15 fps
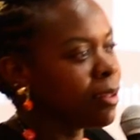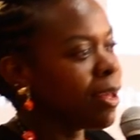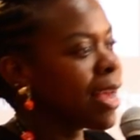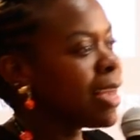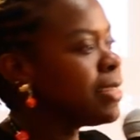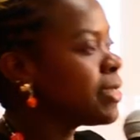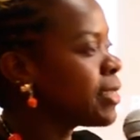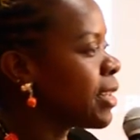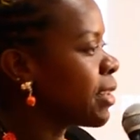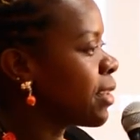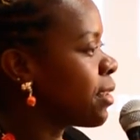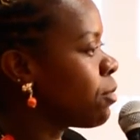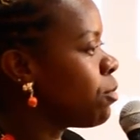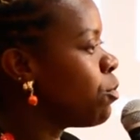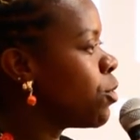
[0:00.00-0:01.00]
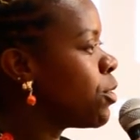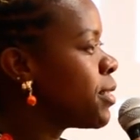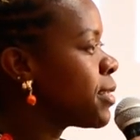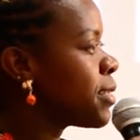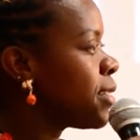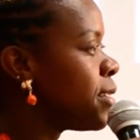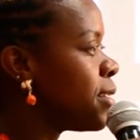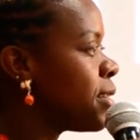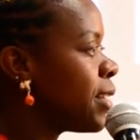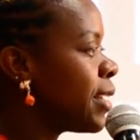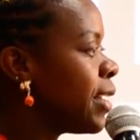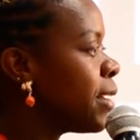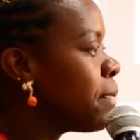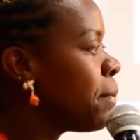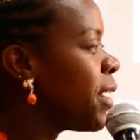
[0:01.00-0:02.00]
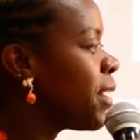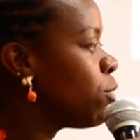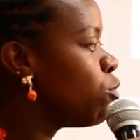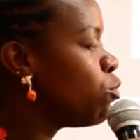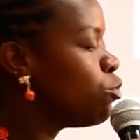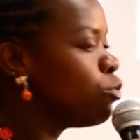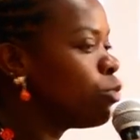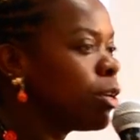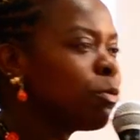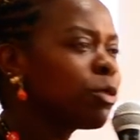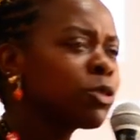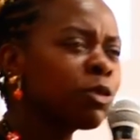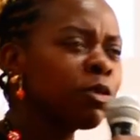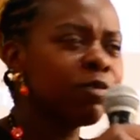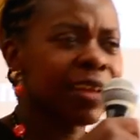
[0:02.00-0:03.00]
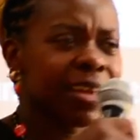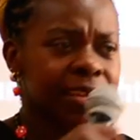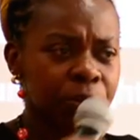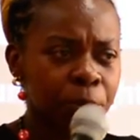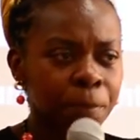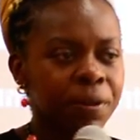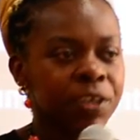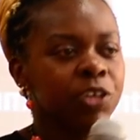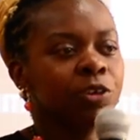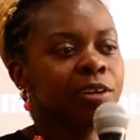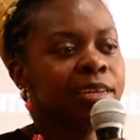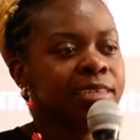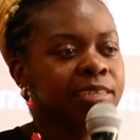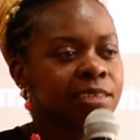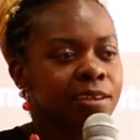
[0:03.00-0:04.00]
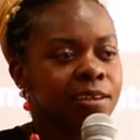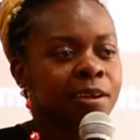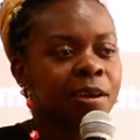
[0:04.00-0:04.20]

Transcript: Isaac was the young man who, he was sort of like an opinion leader.